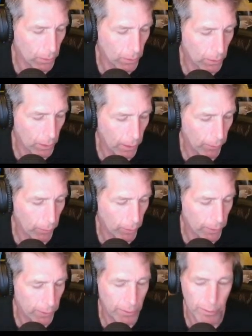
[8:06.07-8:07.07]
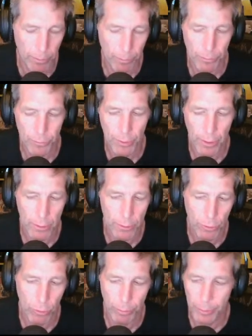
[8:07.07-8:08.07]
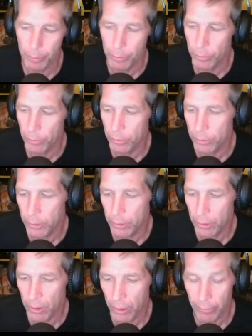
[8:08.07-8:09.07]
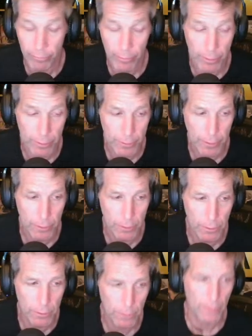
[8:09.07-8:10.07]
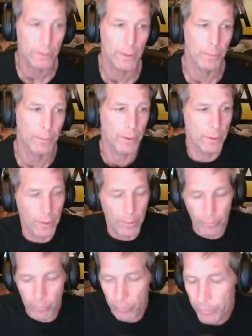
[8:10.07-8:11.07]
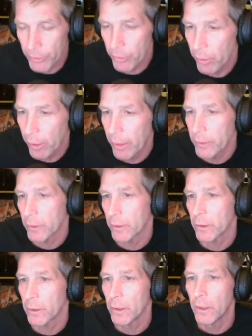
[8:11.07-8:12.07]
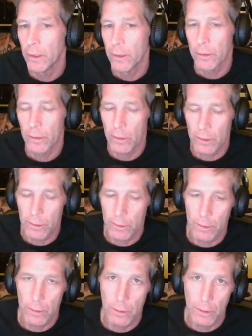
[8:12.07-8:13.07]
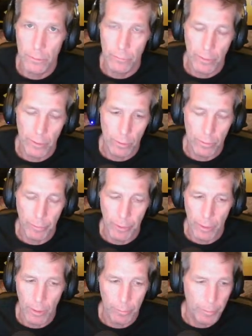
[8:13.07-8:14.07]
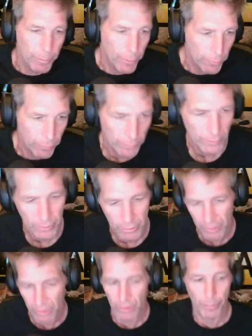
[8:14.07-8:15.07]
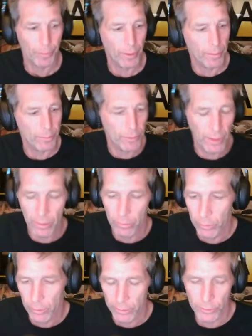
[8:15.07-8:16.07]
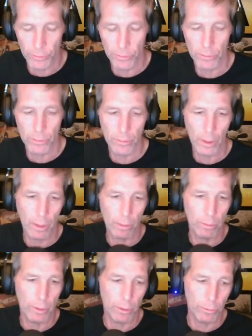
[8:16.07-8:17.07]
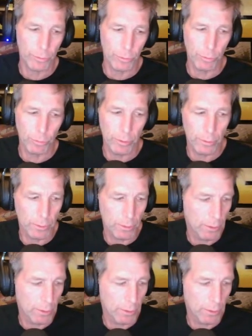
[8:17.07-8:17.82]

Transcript: I wanted to try to show people just the effort it takes to set something up from scratch. So these videos may not be perfect. They're just kind of impromptu. I don't want to go through and